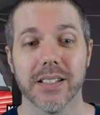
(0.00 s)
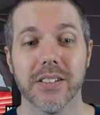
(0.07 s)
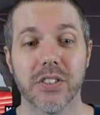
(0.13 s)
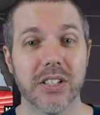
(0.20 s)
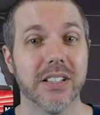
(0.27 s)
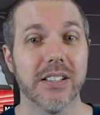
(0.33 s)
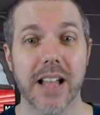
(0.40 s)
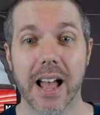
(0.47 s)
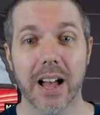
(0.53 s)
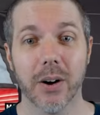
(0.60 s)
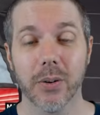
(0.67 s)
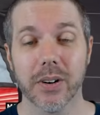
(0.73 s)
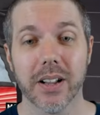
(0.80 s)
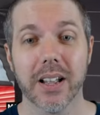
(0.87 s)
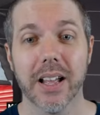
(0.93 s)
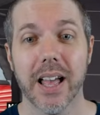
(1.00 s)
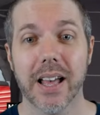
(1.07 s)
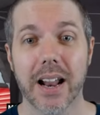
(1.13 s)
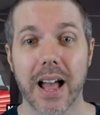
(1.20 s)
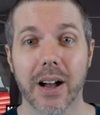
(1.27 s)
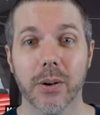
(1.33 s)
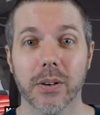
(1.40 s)
If she's down
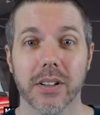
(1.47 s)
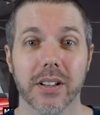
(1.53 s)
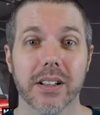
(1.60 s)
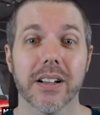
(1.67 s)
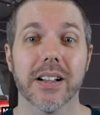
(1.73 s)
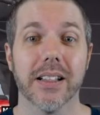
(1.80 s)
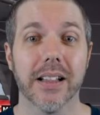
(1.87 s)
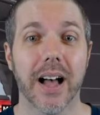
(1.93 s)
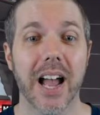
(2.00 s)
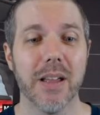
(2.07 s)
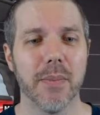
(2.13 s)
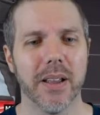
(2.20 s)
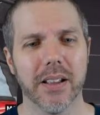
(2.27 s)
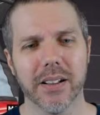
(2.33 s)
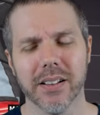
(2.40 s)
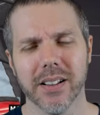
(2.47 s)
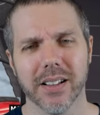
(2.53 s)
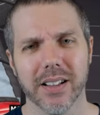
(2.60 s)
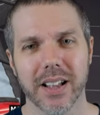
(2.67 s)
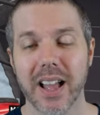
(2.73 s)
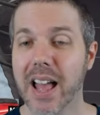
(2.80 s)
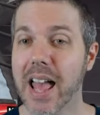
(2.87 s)
and out, climbing,
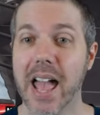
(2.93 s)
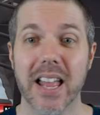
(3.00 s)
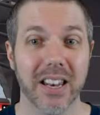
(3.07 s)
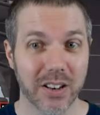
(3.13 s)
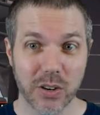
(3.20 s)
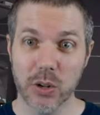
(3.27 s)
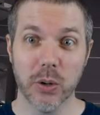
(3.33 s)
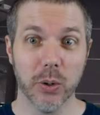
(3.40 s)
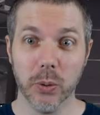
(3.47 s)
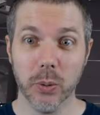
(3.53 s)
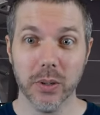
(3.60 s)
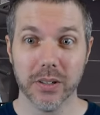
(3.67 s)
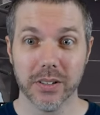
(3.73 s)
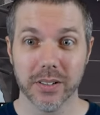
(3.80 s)
and new,